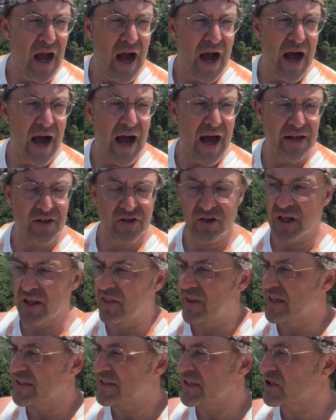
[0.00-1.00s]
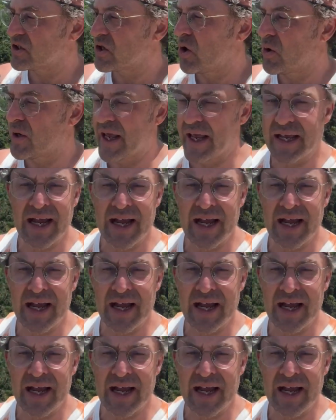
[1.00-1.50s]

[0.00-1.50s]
And this is called a